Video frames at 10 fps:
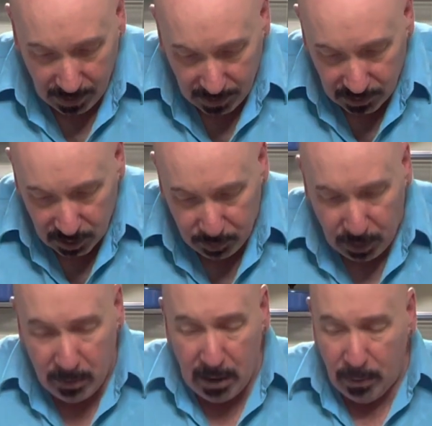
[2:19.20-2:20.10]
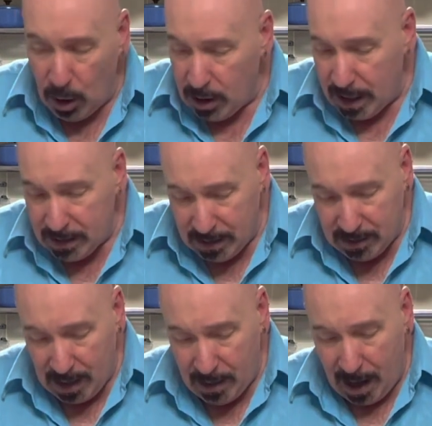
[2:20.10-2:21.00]
just put them in a bowl like this.
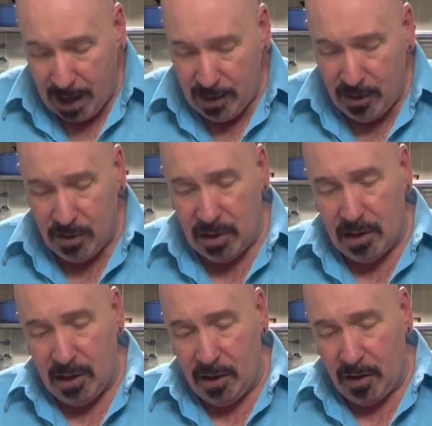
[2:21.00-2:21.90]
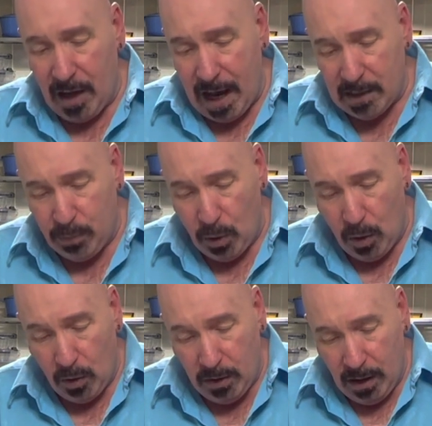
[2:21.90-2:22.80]
I use this here glass
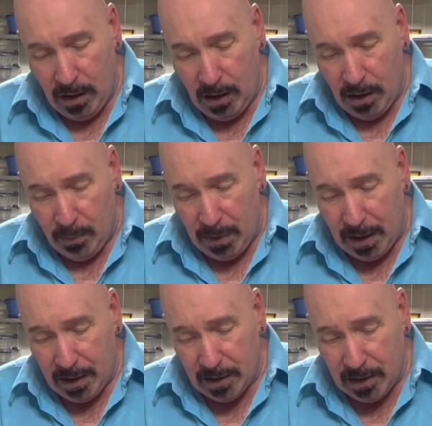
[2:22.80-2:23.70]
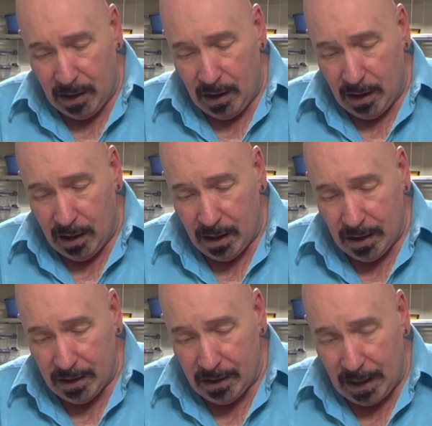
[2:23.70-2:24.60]
bowl because
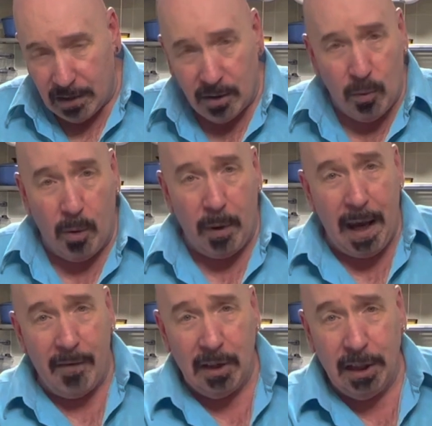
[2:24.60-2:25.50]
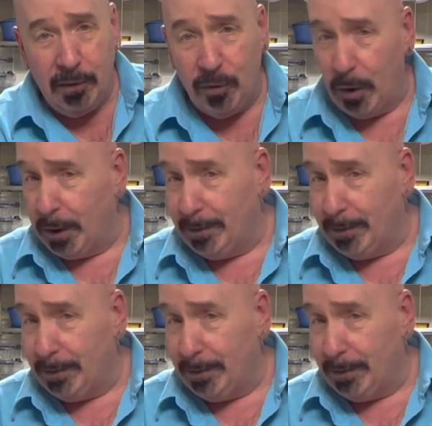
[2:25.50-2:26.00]
that's the one we have a lid for.